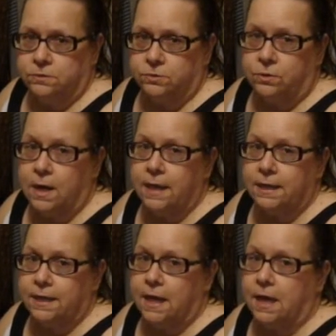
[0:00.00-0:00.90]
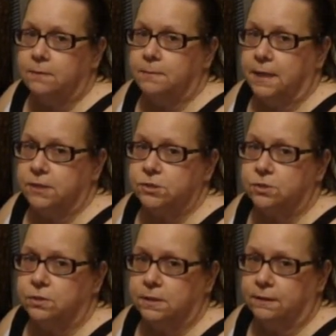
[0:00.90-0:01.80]
Try it on, make
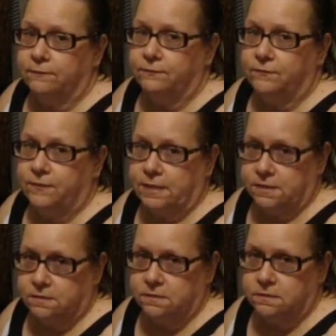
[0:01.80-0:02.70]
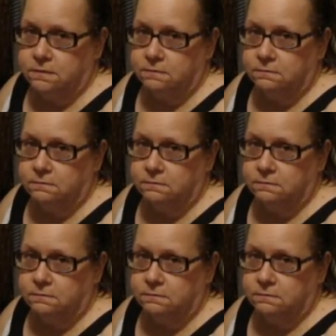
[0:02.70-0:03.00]
sure it'll fit.